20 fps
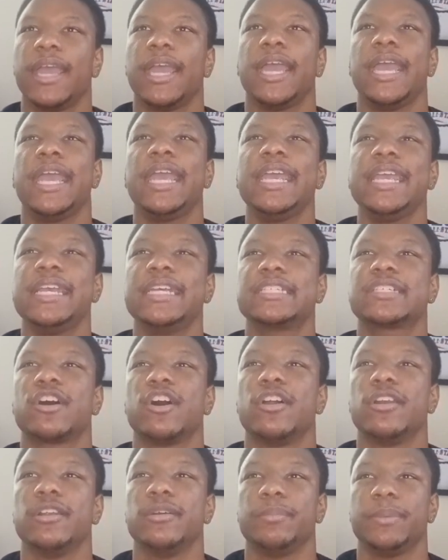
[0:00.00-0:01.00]
He is
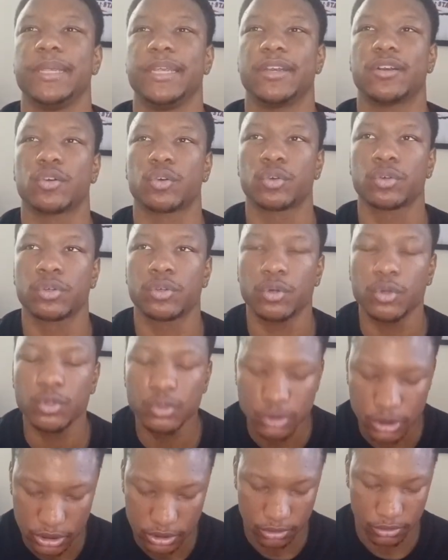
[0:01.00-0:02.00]
going to be
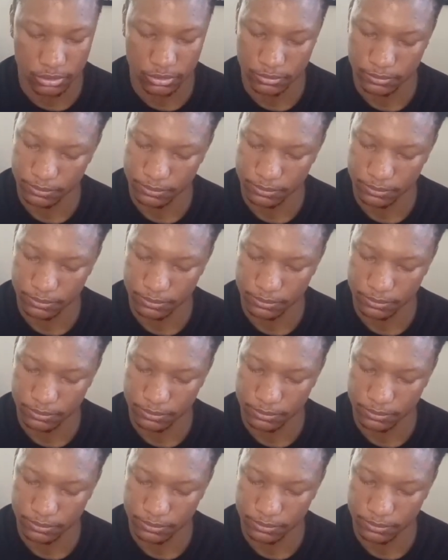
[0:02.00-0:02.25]
crucial